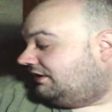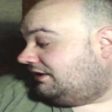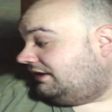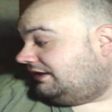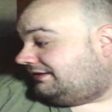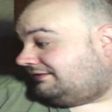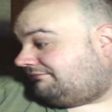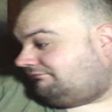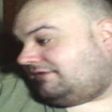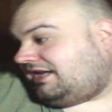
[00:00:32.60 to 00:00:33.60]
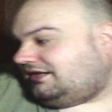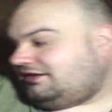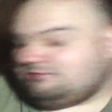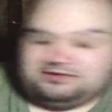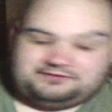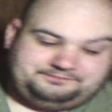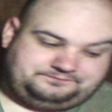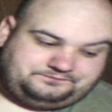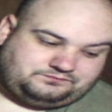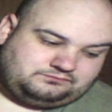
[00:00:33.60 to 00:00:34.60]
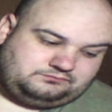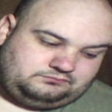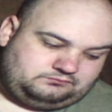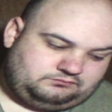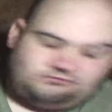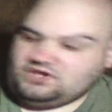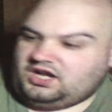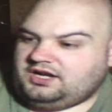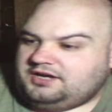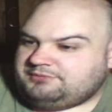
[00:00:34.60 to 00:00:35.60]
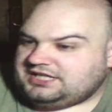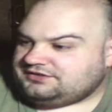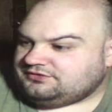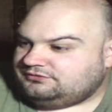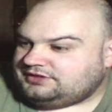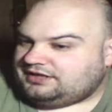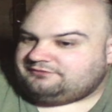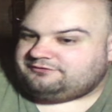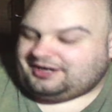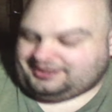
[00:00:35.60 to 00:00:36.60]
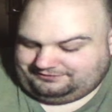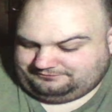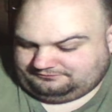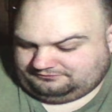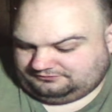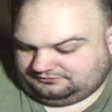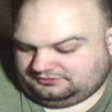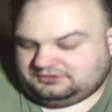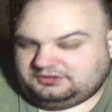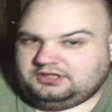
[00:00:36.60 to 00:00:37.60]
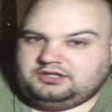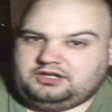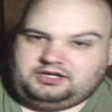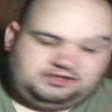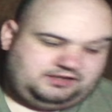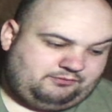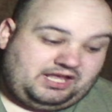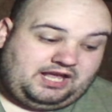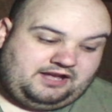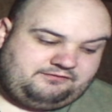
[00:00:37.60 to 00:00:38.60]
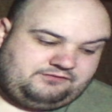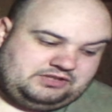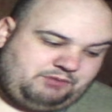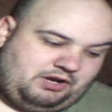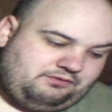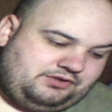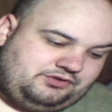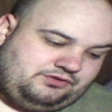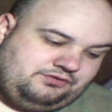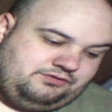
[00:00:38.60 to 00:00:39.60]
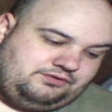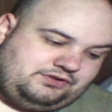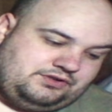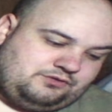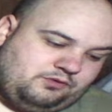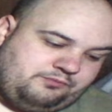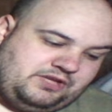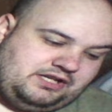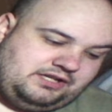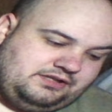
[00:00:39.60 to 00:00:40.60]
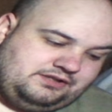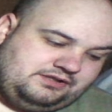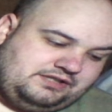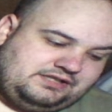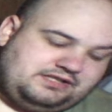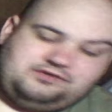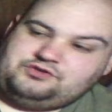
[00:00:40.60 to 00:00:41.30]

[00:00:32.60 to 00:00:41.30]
it's not a good one. But that sold on Friday. Then we have this Power Rangers Scorpina 6-inch,